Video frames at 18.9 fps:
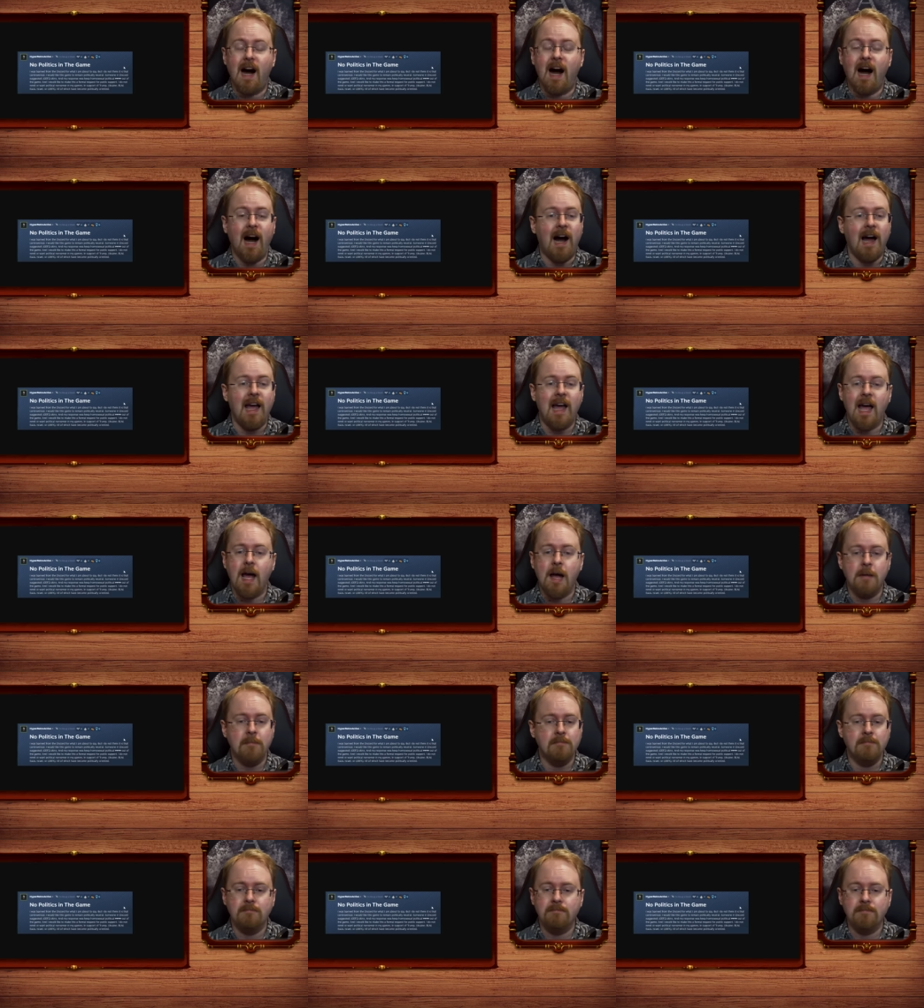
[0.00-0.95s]
I
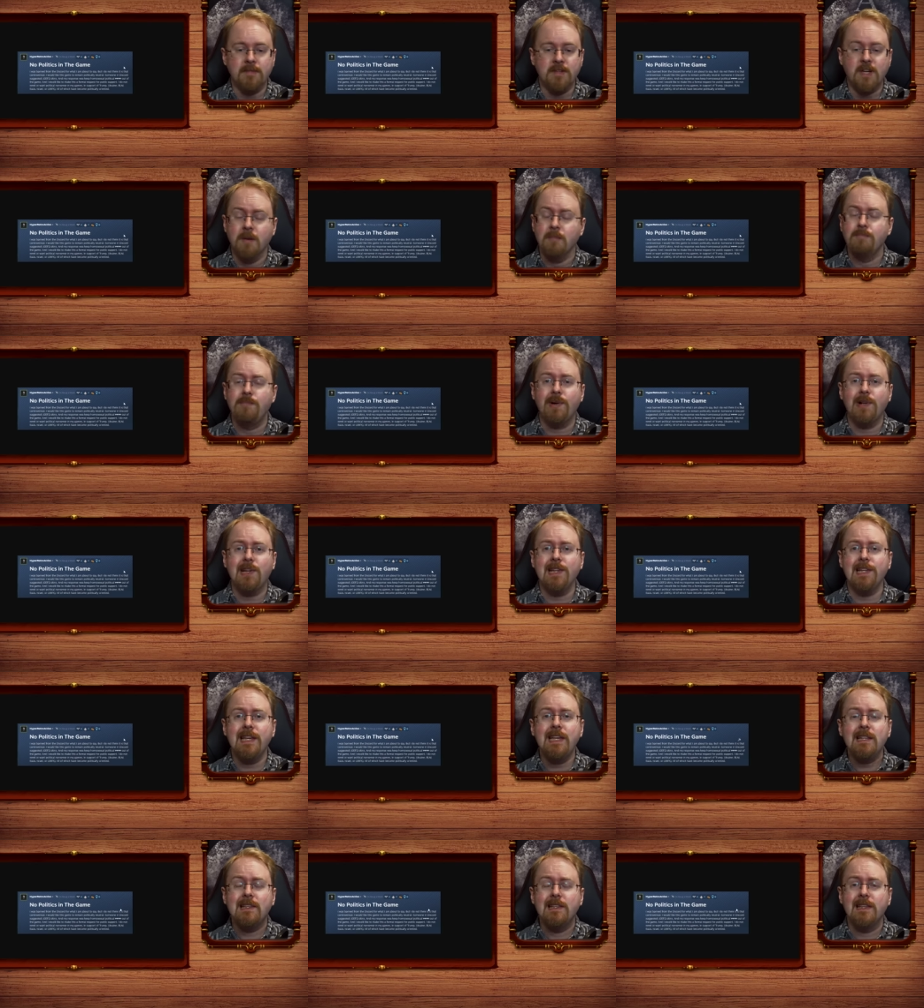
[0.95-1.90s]
am
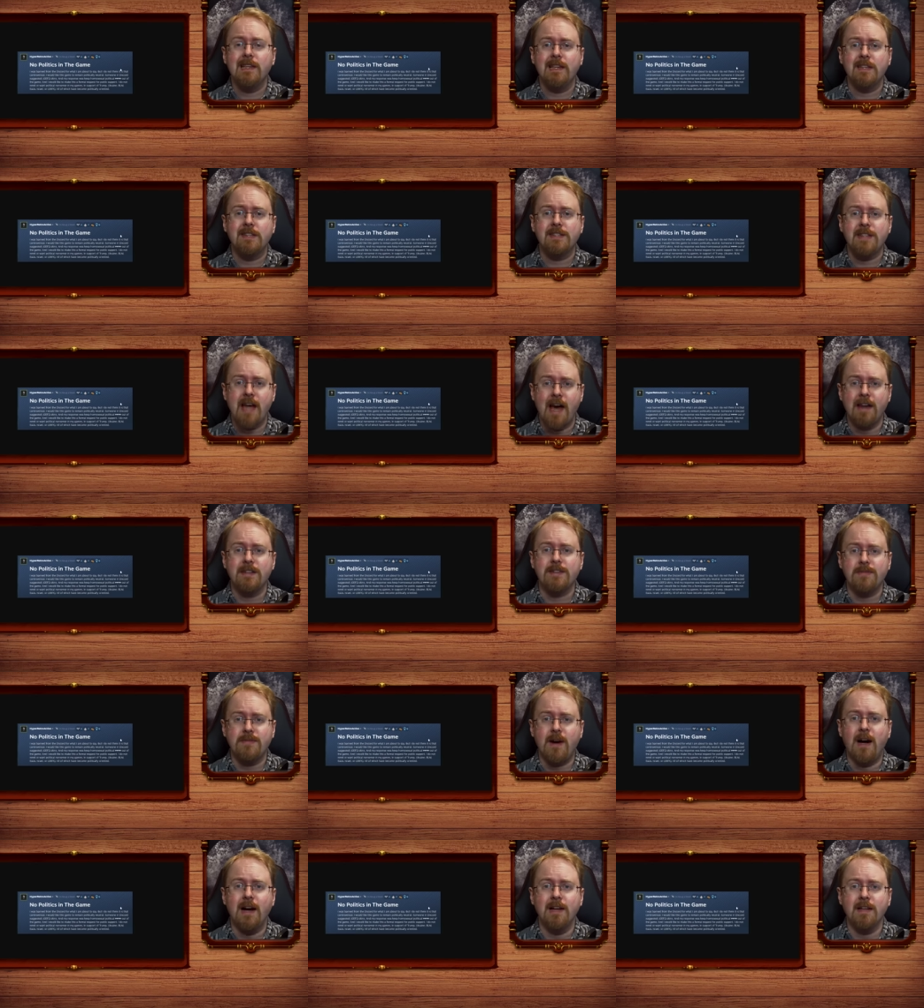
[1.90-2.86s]
completely
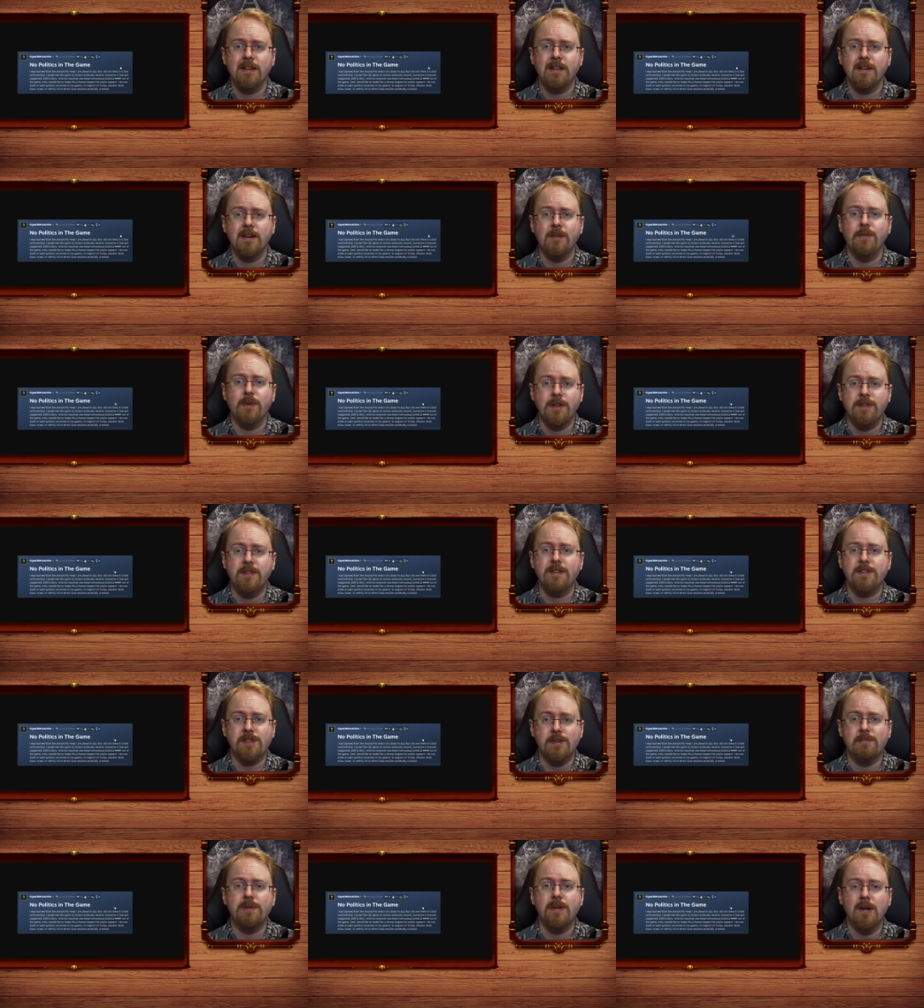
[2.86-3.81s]
satisfied with
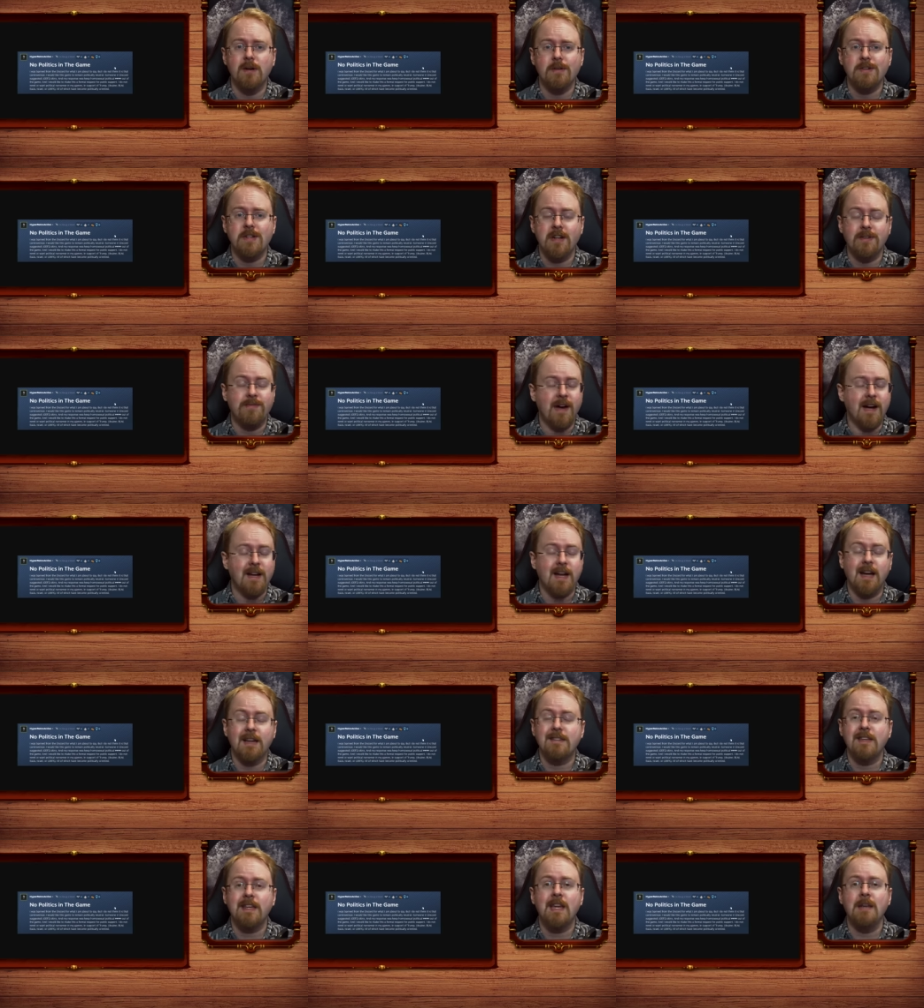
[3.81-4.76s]
this approach. In fact,
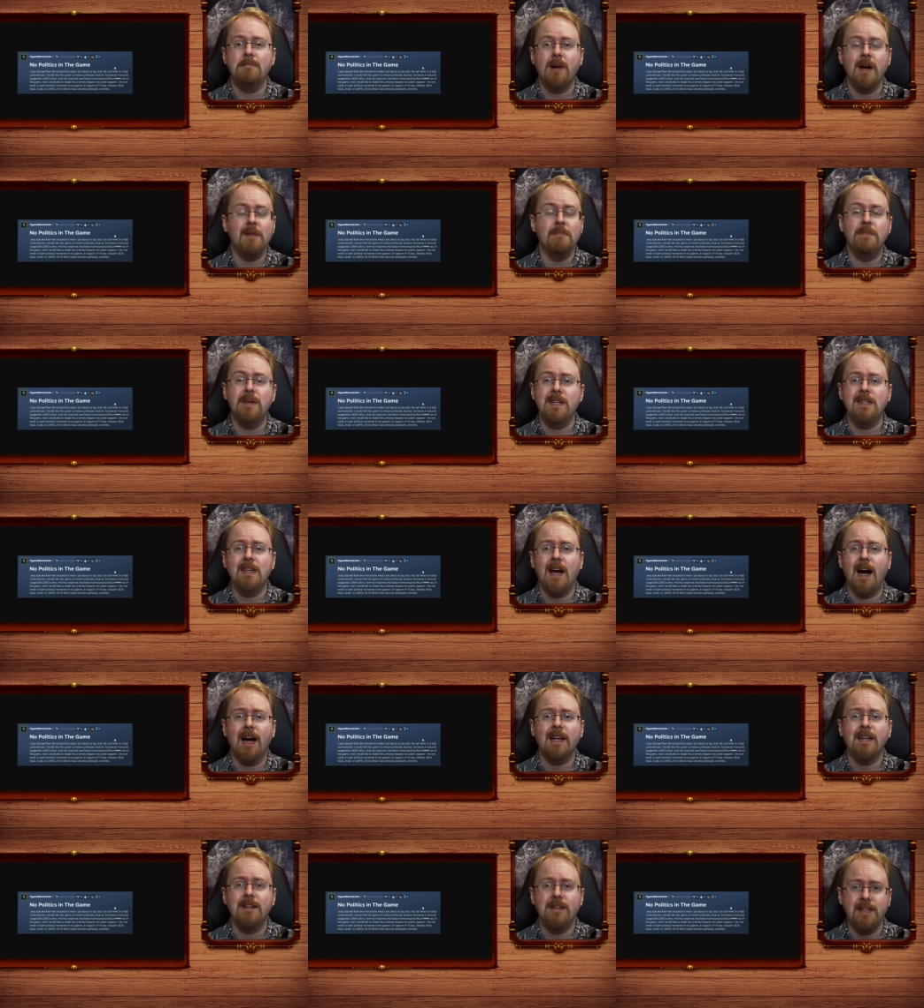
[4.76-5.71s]
I think it might be the
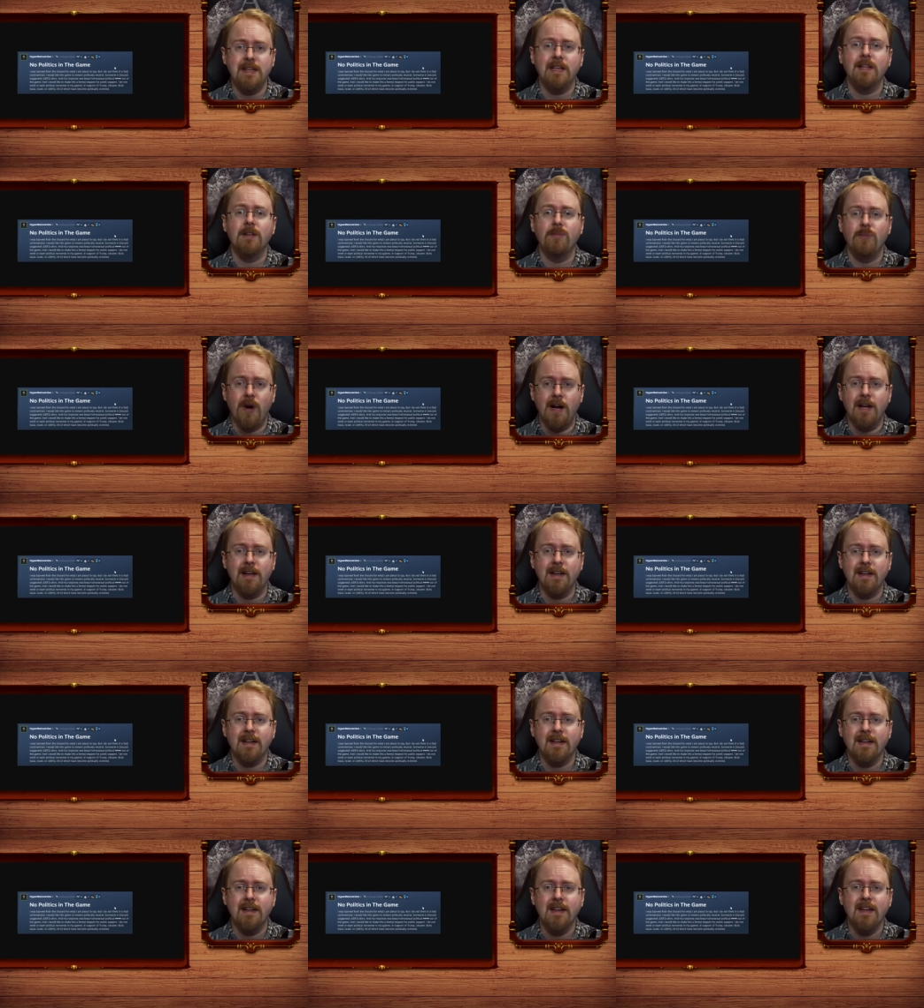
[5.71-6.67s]
ideal one.
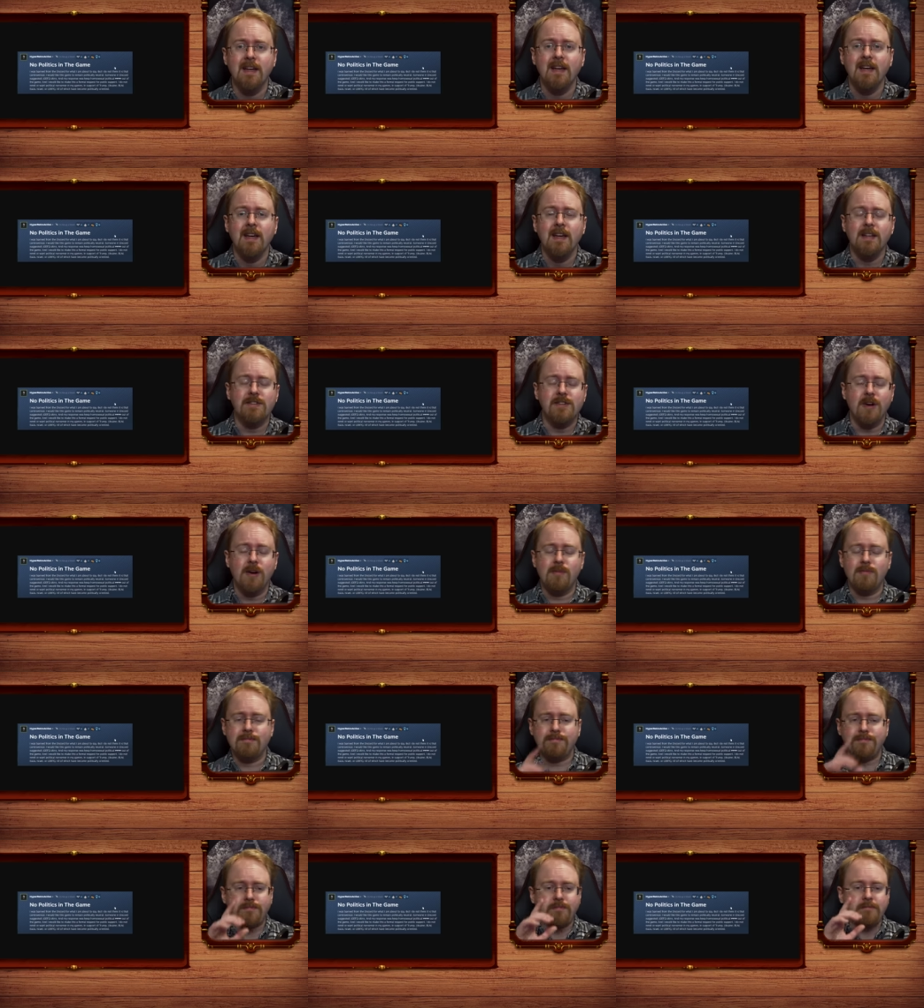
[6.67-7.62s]
So,